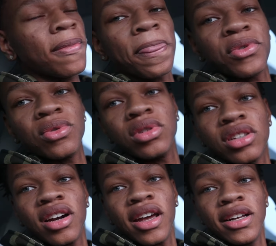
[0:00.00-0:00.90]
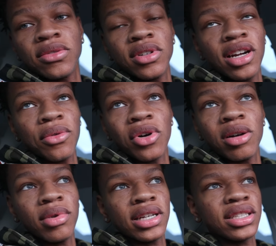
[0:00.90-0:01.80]
School started at 8:20, I woke
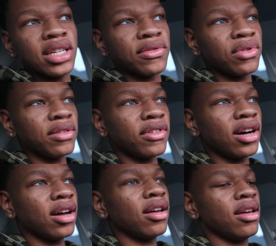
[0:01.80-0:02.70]
up at 6:45.